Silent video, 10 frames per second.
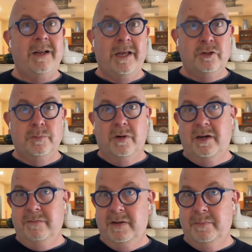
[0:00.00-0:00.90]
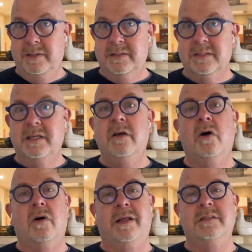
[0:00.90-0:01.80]
at Andrew Prior Fabulously
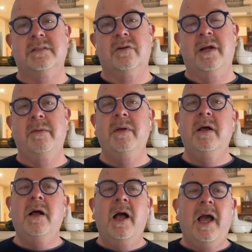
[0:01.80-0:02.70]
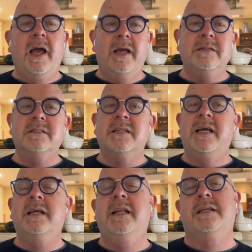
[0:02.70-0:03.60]
on Instagram and
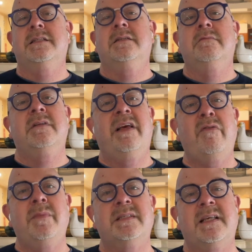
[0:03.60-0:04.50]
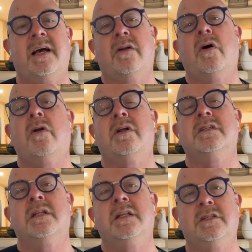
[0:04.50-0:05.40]
stay connected, never miss out on a
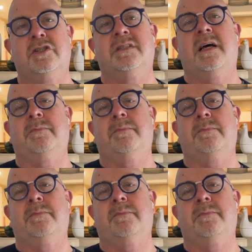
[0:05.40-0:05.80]
delicious